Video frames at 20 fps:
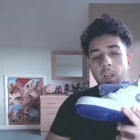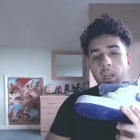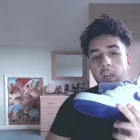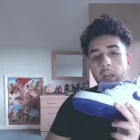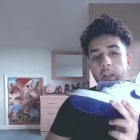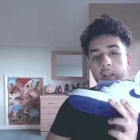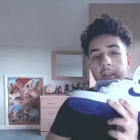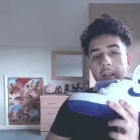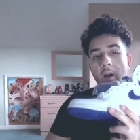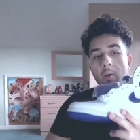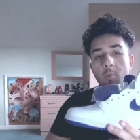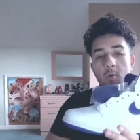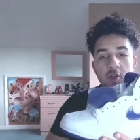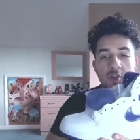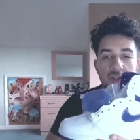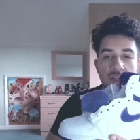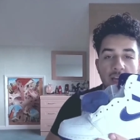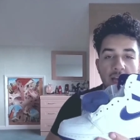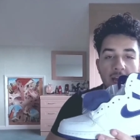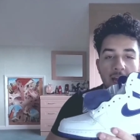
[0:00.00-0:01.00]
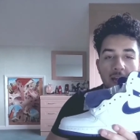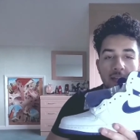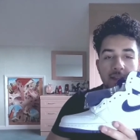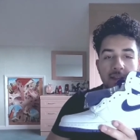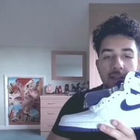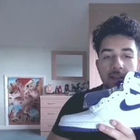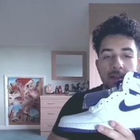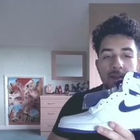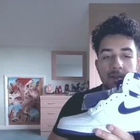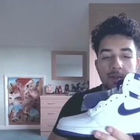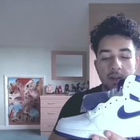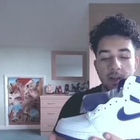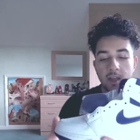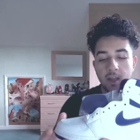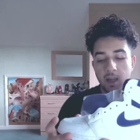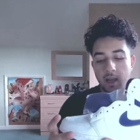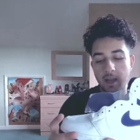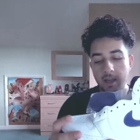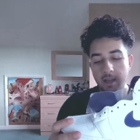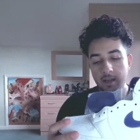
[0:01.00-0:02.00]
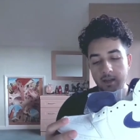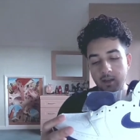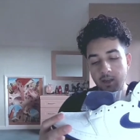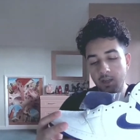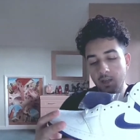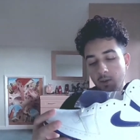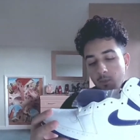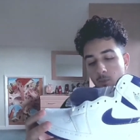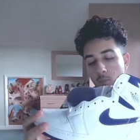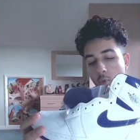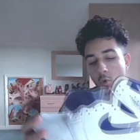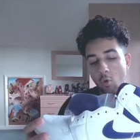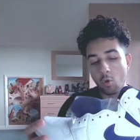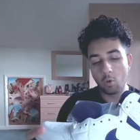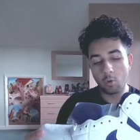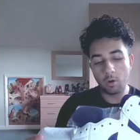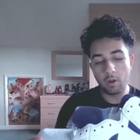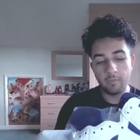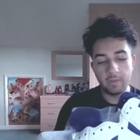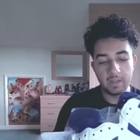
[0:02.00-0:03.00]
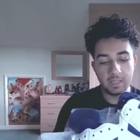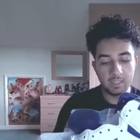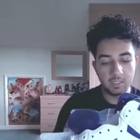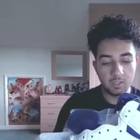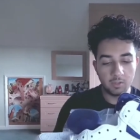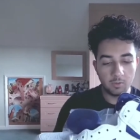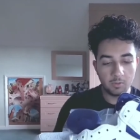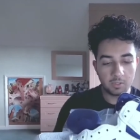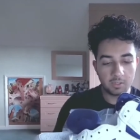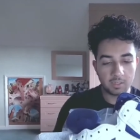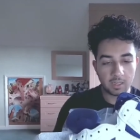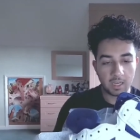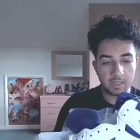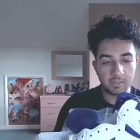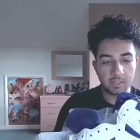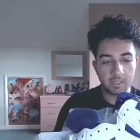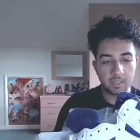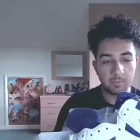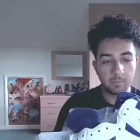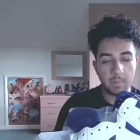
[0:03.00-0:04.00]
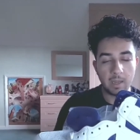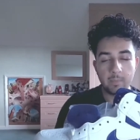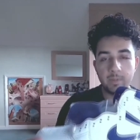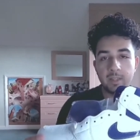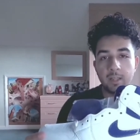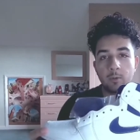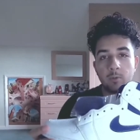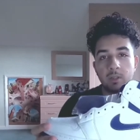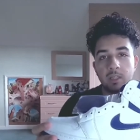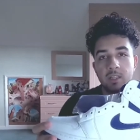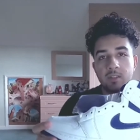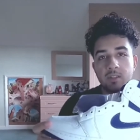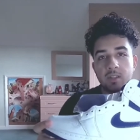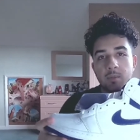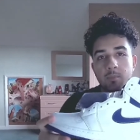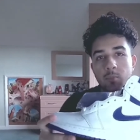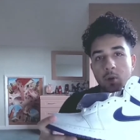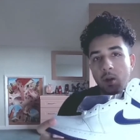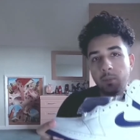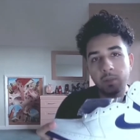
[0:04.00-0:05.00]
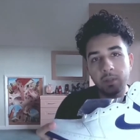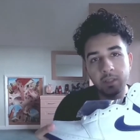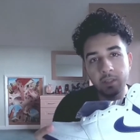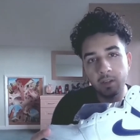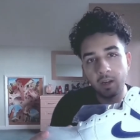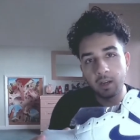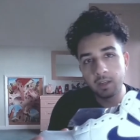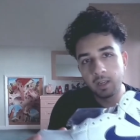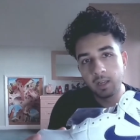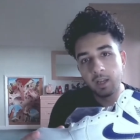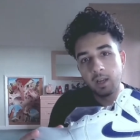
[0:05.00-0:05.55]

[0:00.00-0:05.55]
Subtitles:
And I wish they had these in more of a dude sizing. Maybe they release it, probably not,